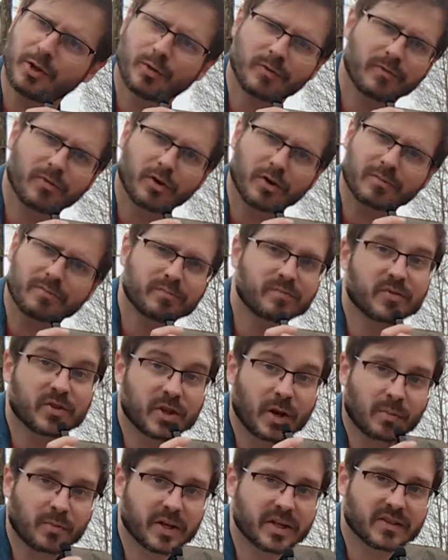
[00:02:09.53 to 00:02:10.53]
do for
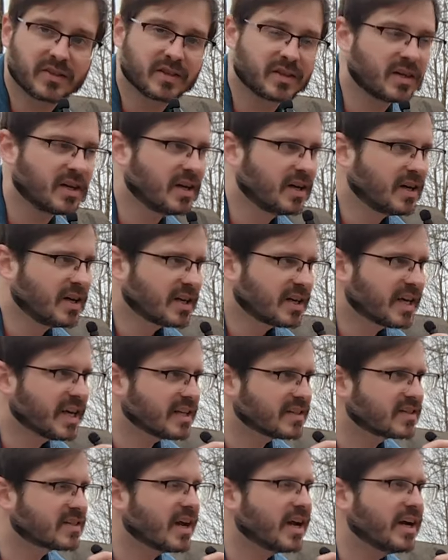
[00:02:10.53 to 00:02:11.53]
some reason.
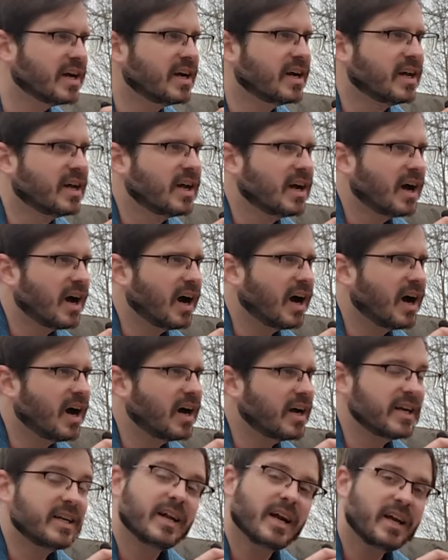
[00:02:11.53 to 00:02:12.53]
Can't say.
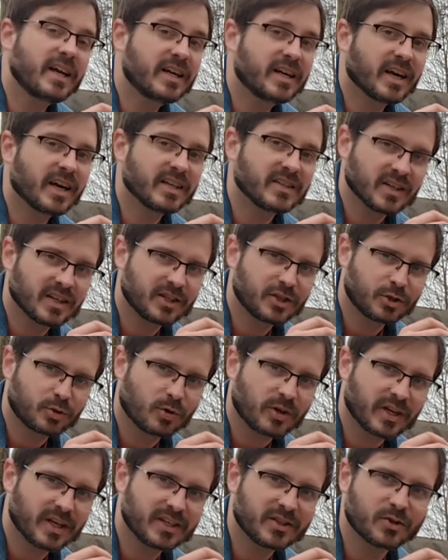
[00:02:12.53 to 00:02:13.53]
Uh, in any case, a
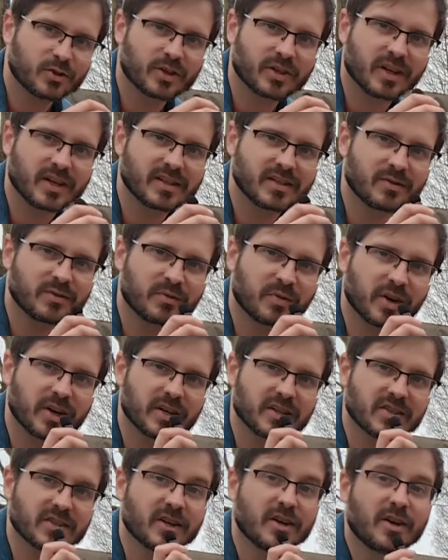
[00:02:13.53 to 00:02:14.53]
short history lesson
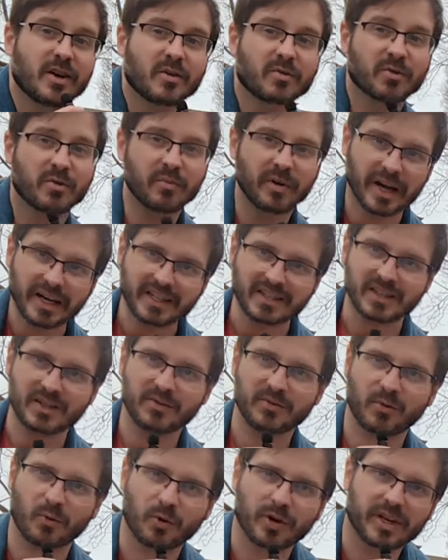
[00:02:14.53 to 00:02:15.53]
first. From
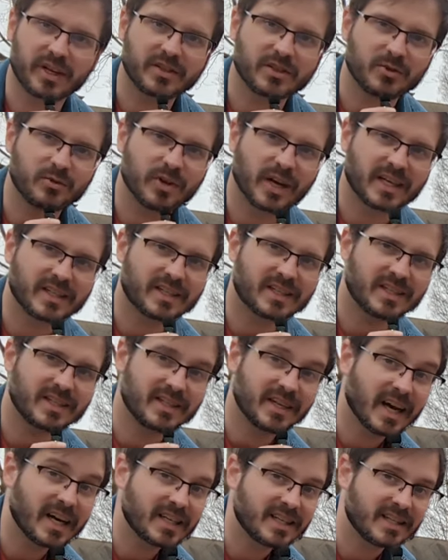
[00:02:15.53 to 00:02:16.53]
nineteen forty to
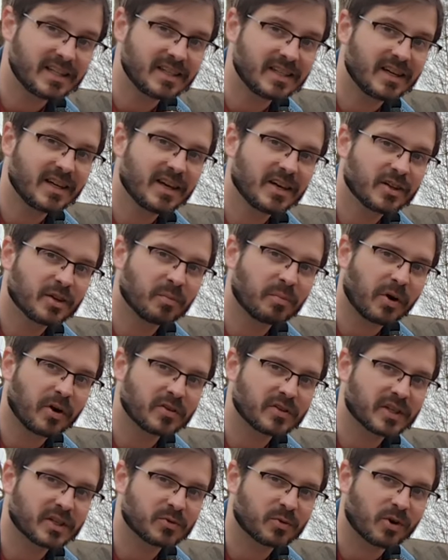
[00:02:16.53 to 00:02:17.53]
nineteen ninety, the
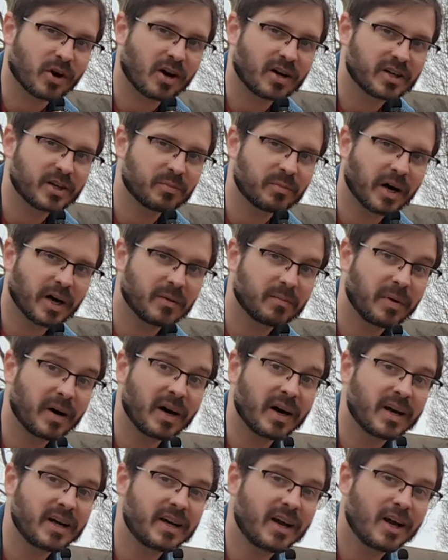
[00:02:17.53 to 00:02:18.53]
Baltics were occupied
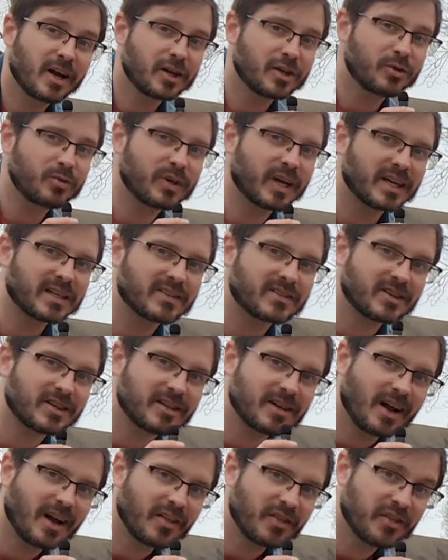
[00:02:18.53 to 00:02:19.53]
by, you guessed
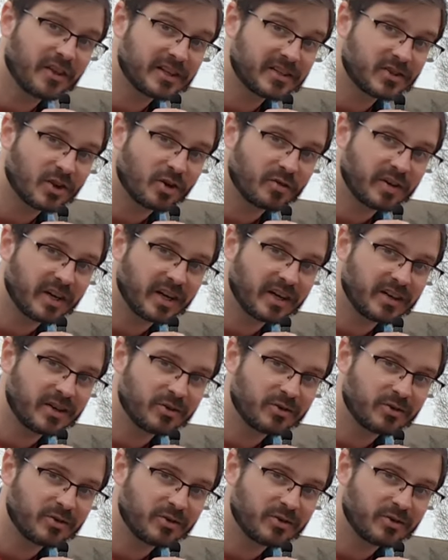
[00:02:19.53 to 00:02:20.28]
it, the Soviet